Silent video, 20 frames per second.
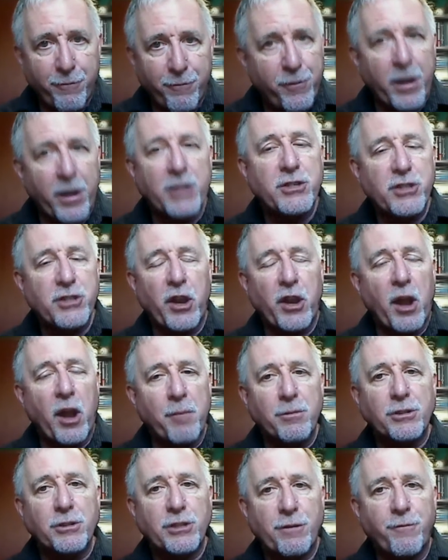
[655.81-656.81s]
fudged the
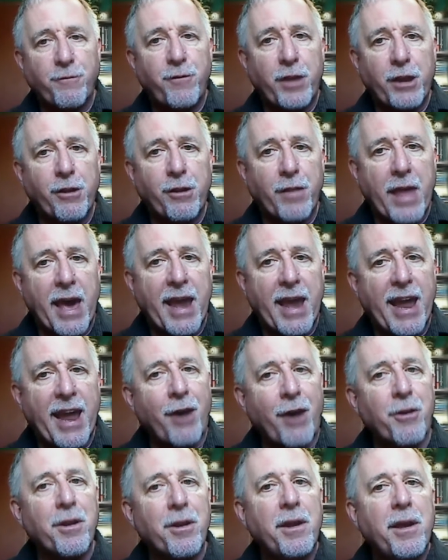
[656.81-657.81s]
numbers to figure that
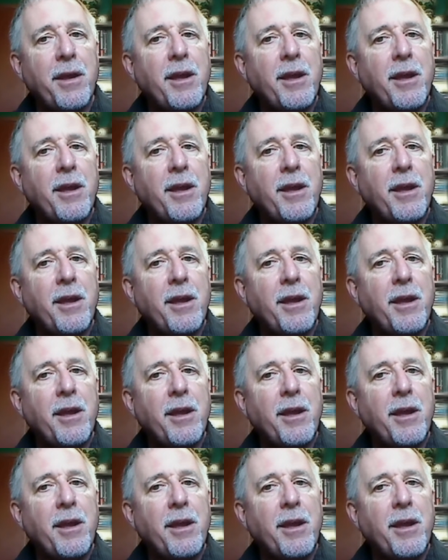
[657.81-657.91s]
out.